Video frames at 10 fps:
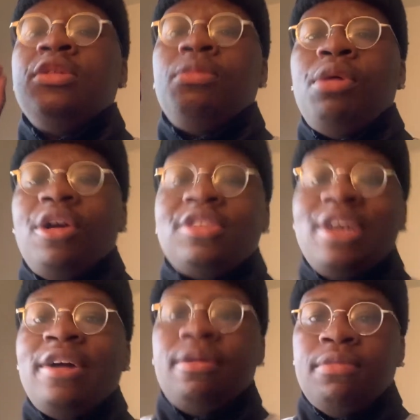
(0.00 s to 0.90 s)
part
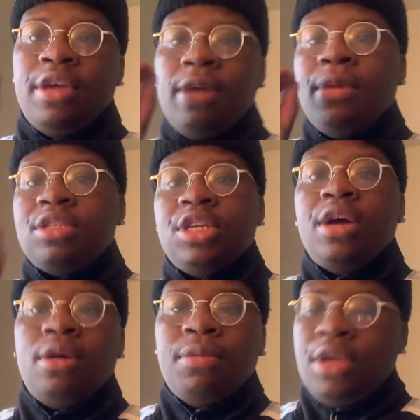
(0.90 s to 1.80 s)
time at my
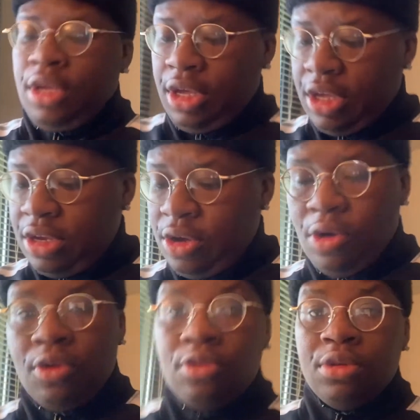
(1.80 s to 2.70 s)
job and
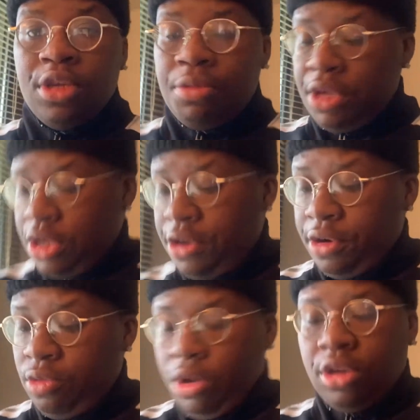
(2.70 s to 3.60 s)
go be
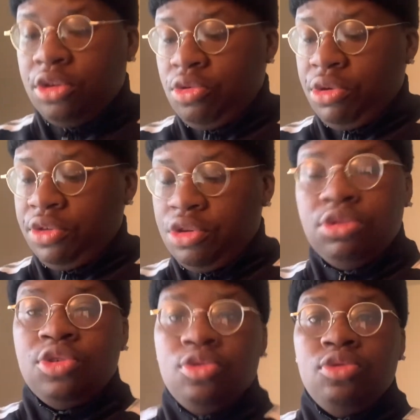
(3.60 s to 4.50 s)
here work doing
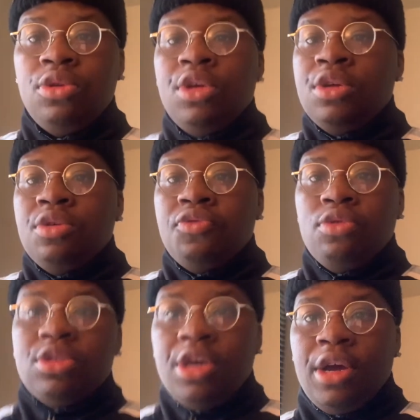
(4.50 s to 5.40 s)
YouTube full
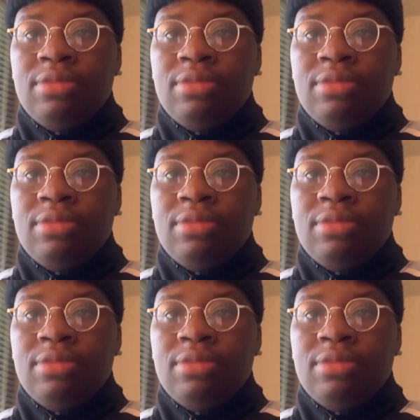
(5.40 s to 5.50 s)
time.